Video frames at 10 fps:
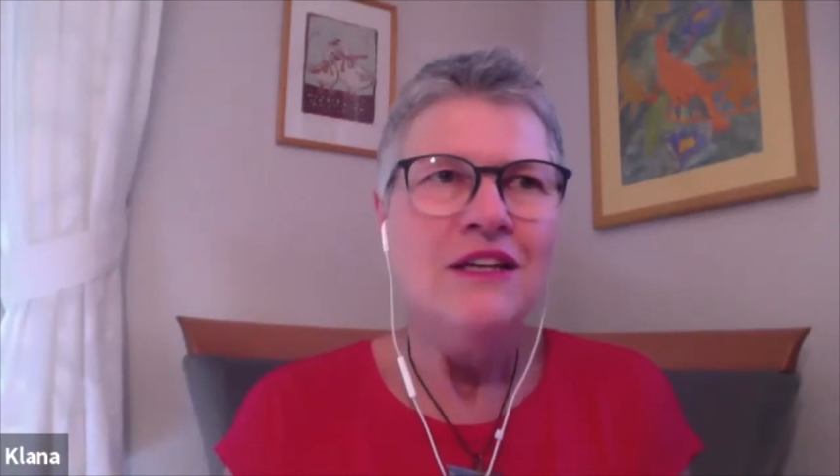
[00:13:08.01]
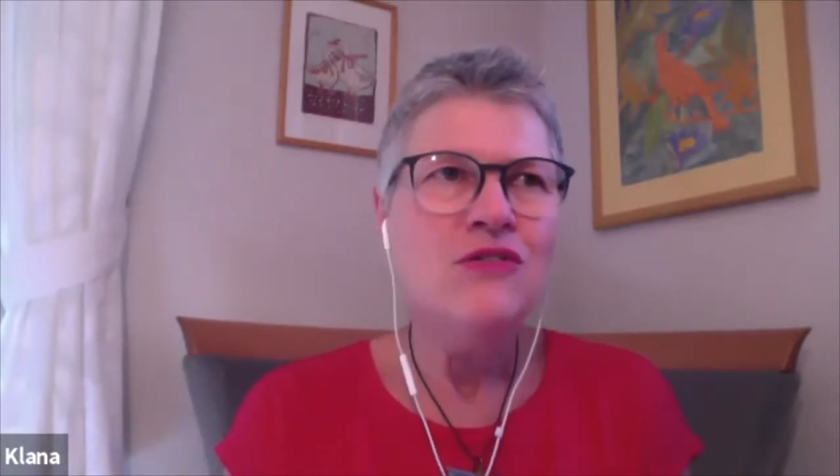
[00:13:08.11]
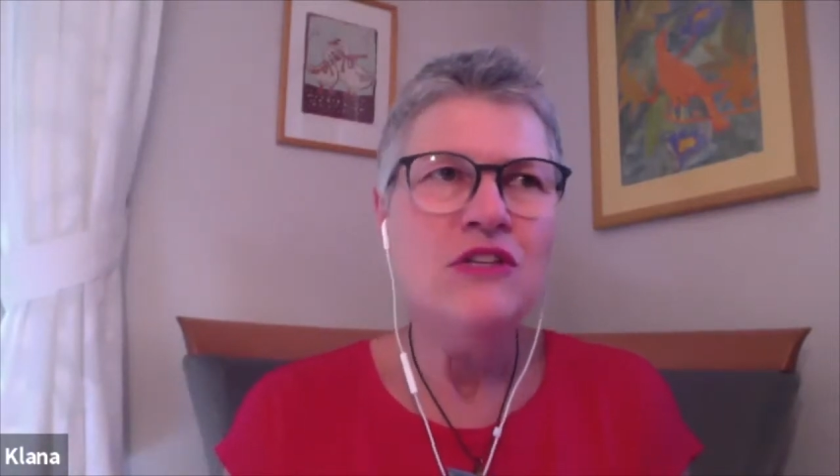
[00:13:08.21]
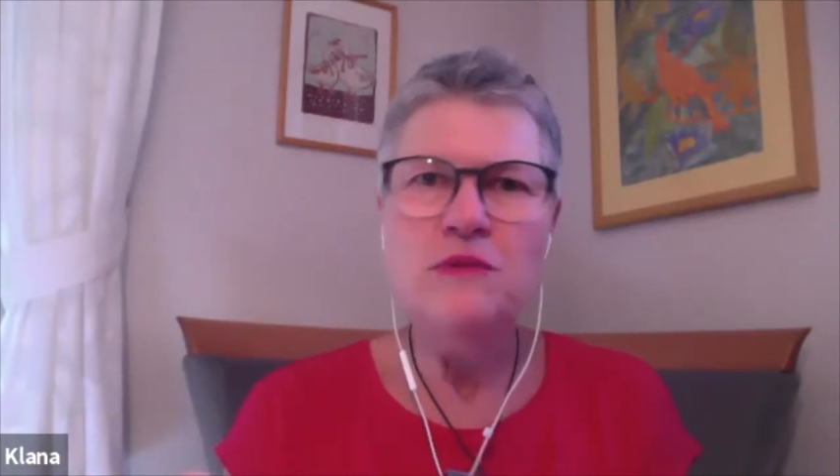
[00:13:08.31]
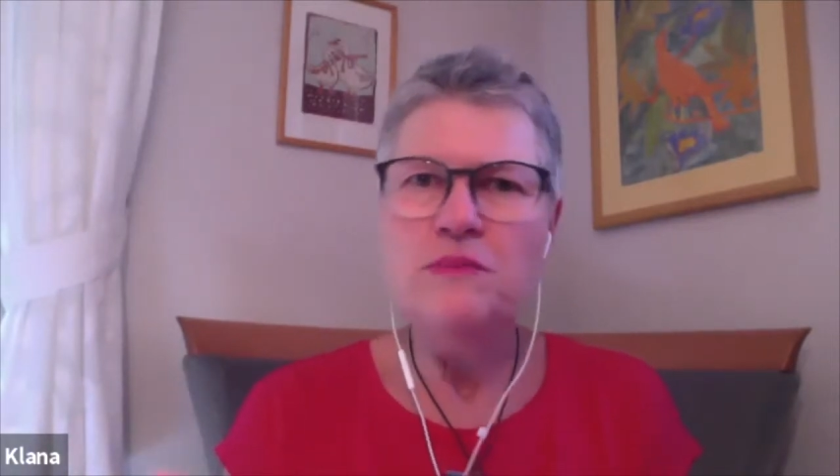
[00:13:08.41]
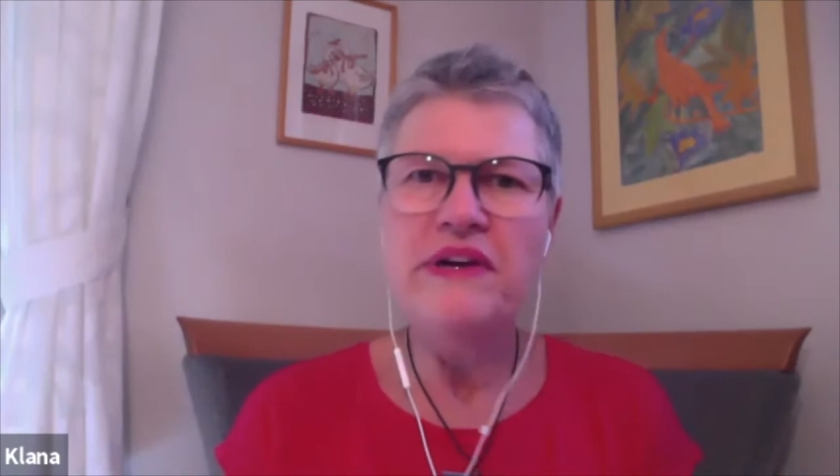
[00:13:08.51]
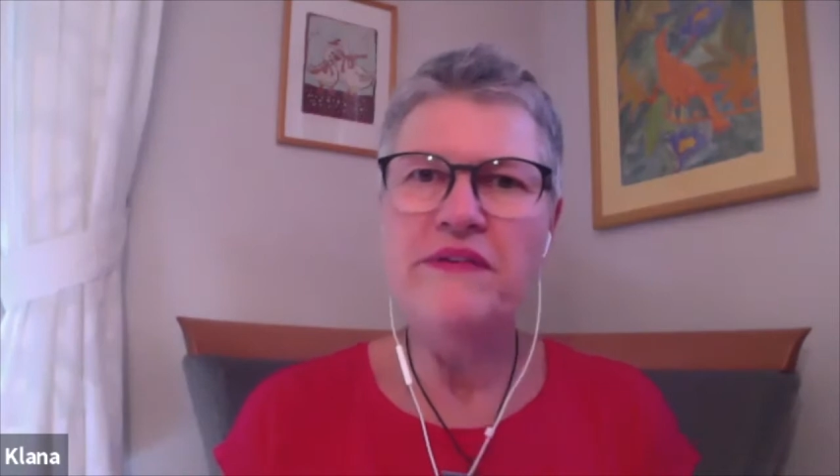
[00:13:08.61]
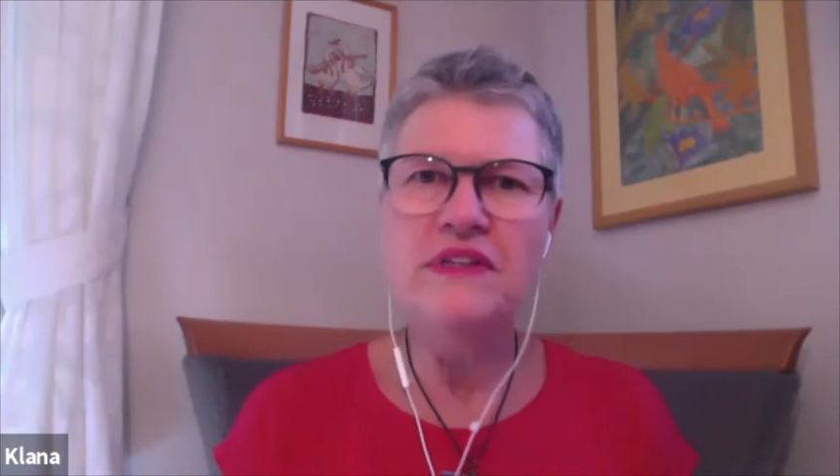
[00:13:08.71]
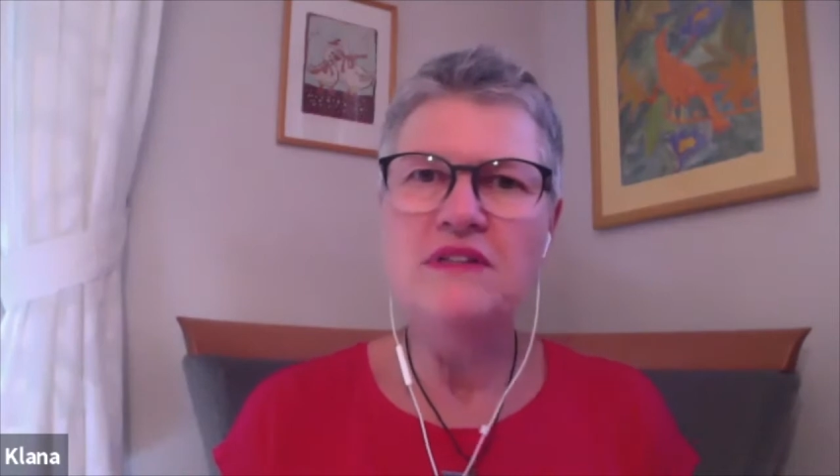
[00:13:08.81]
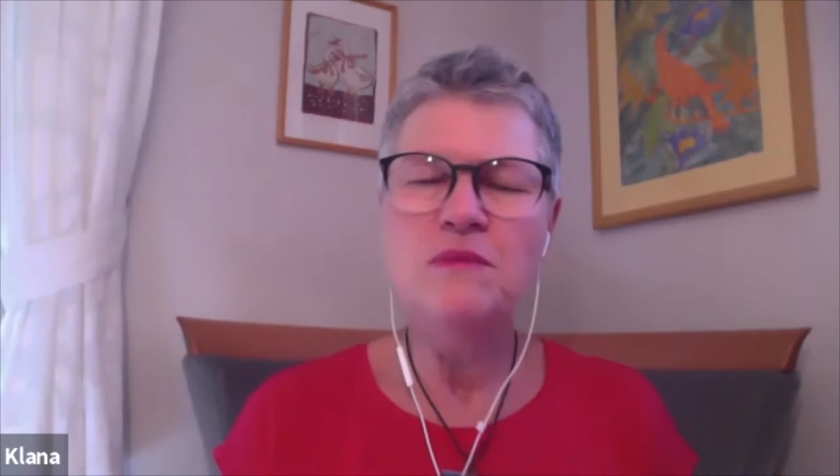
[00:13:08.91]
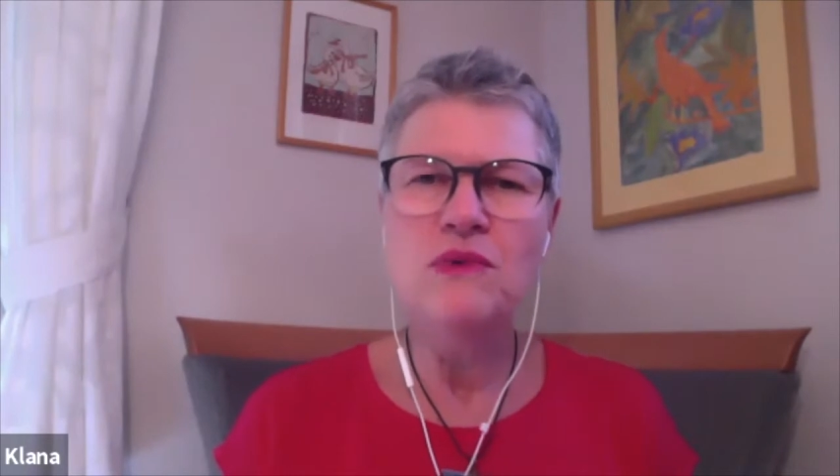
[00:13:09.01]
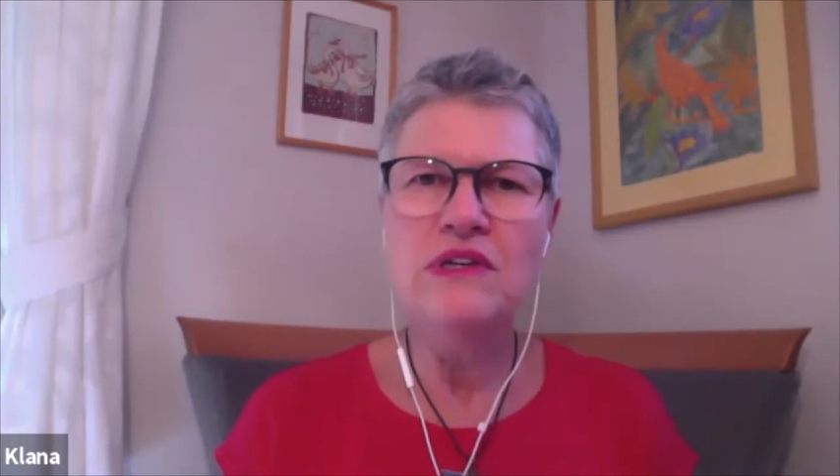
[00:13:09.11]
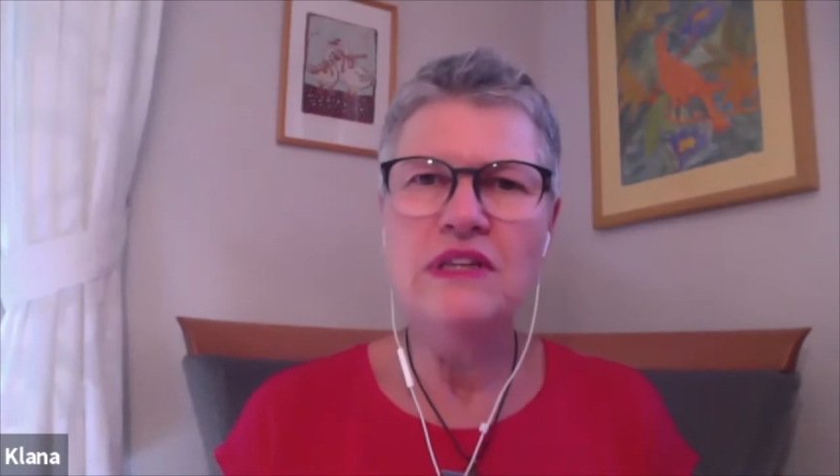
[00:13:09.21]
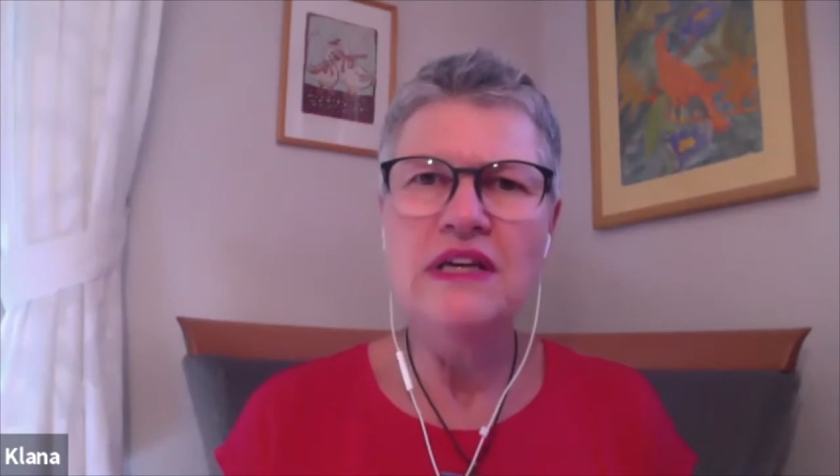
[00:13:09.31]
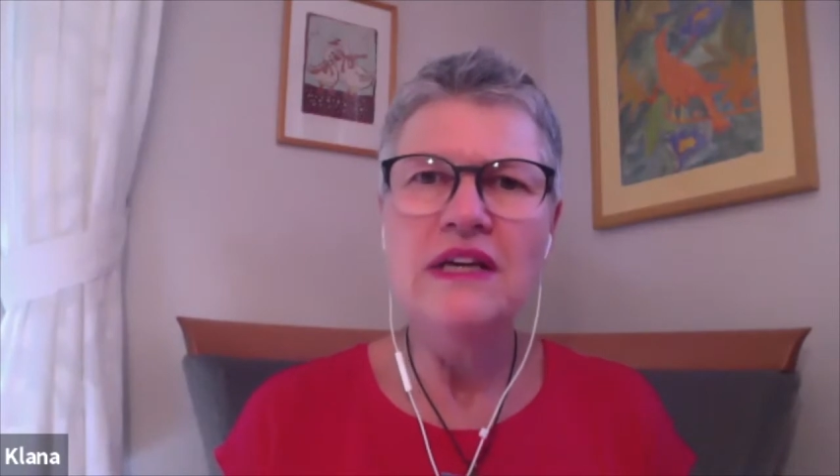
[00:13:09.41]
to experience more
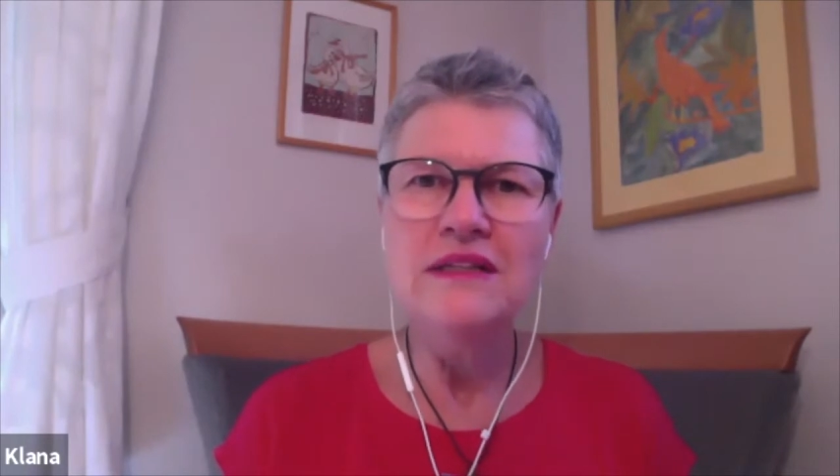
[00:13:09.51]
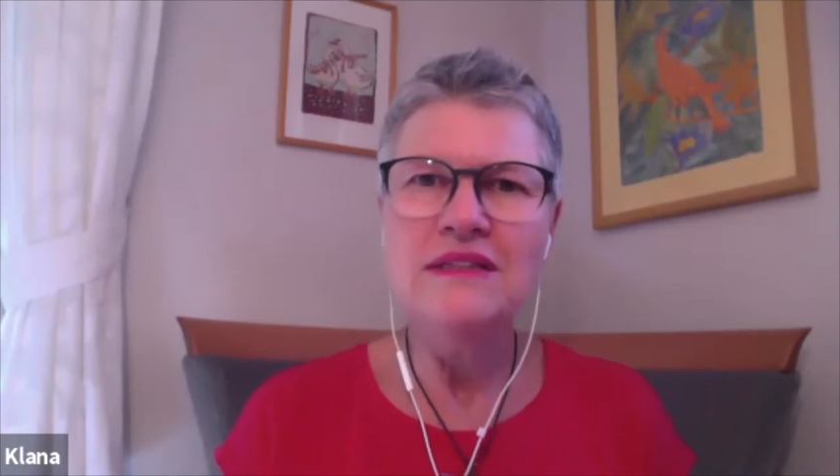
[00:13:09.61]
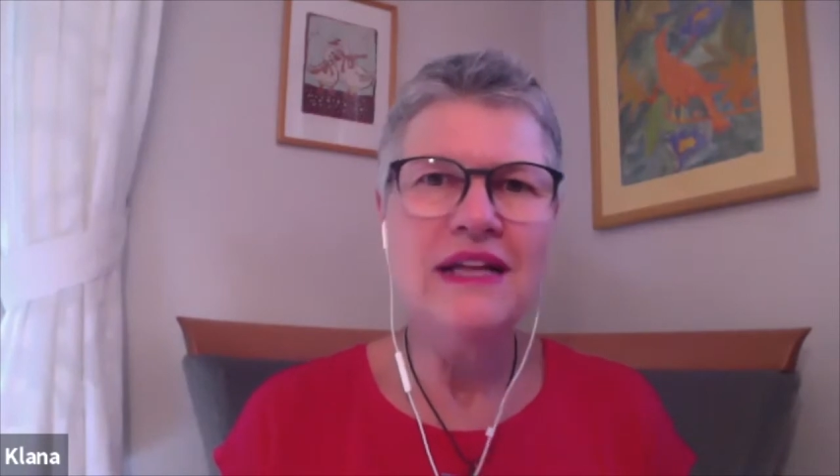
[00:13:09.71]
things